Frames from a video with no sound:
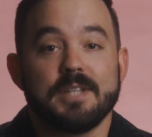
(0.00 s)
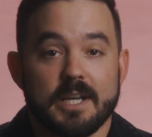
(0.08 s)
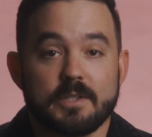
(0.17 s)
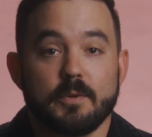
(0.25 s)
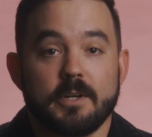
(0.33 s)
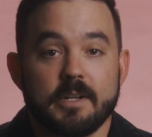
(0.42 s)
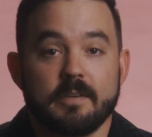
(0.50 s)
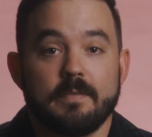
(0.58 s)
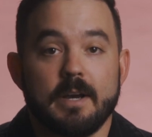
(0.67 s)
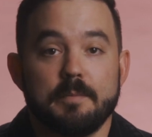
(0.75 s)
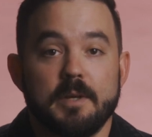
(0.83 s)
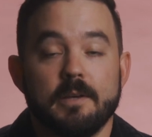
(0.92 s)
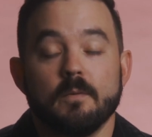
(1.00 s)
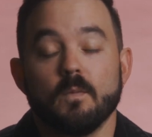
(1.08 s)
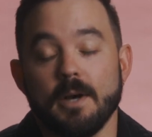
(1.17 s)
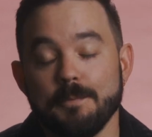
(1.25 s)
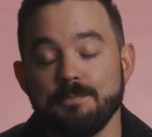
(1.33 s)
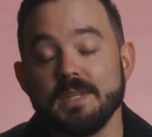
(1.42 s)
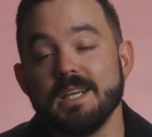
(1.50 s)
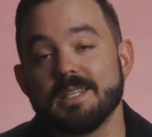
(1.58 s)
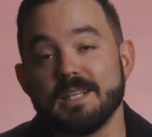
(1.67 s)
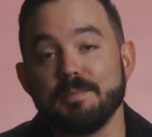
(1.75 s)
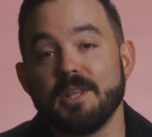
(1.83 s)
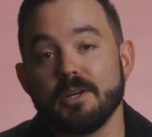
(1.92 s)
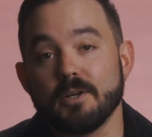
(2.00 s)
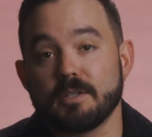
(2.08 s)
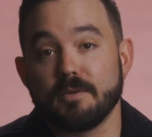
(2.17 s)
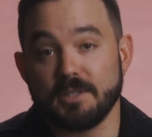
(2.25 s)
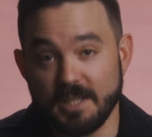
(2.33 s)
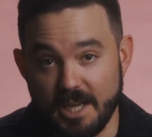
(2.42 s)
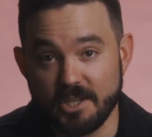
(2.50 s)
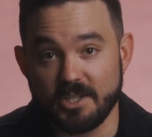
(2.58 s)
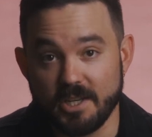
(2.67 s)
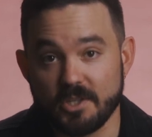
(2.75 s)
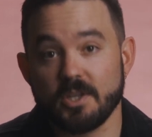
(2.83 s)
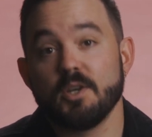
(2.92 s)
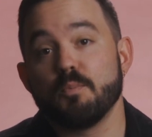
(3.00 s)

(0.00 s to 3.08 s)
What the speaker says: that's where you're gonna find me. Well, same thing goes for today's dish,